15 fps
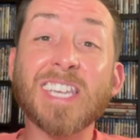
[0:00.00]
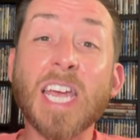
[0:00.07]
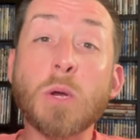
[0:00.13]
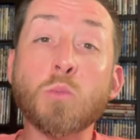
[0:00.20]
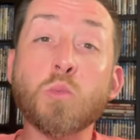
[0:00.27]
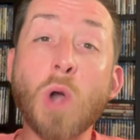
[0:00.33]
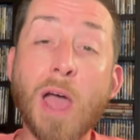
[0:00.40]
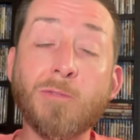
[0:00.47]
a
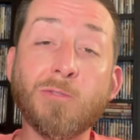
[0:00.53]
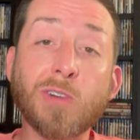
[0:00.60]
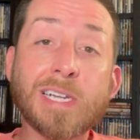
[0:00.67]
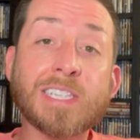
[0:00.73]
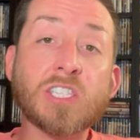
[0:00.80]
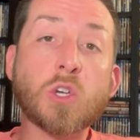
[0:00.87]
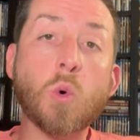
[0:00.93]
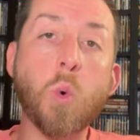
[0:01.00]

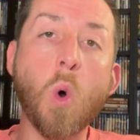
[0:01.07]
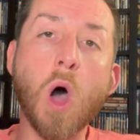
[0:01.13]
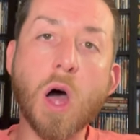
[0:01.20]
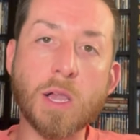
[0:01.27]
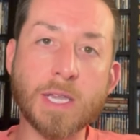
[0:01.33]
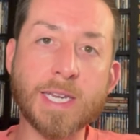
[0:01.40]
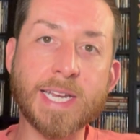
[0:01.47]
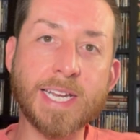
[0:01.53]
reference
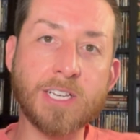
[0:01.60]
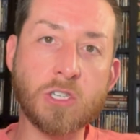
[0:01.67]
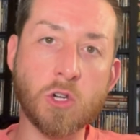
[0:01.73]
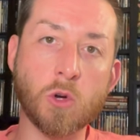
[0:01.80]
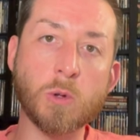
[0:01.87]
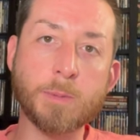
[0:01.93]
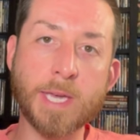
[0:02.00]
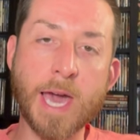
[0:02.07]
quality
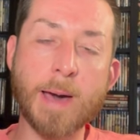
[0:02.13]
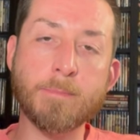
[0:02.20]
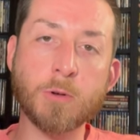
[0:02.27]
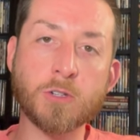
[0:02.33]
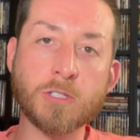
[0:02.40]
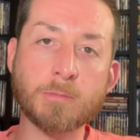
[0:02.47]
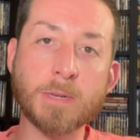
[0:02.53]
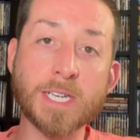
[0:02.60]
Dolby
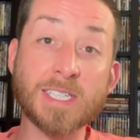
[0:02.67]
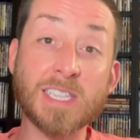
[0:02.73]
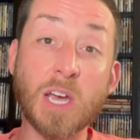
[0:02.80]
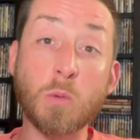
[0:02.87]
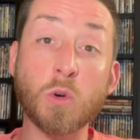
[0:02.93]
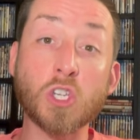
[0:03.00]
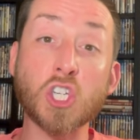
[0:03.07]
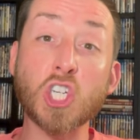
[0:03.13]
Atmos mix
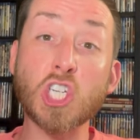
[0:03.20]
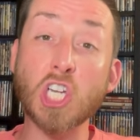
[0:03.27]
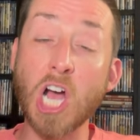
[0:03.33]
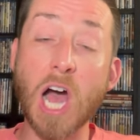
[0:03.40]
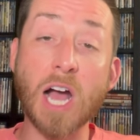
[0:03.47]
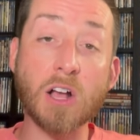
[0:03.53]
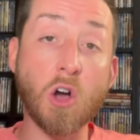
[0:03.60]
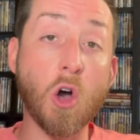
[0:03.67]
that will
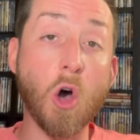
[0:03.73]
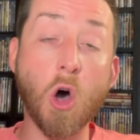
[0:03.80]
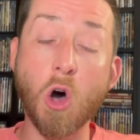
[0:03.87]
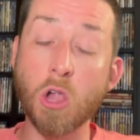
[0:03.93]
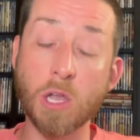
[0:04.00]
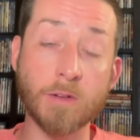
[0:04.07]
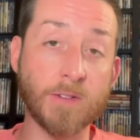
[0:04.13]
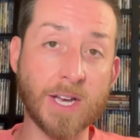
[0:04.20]
shock
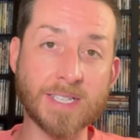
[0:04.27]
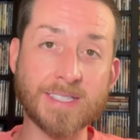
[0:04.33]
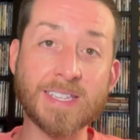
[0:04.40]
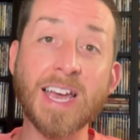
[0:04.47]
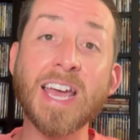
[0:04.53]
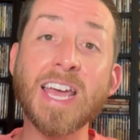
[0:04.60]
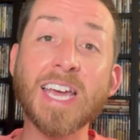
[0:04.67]
all of us.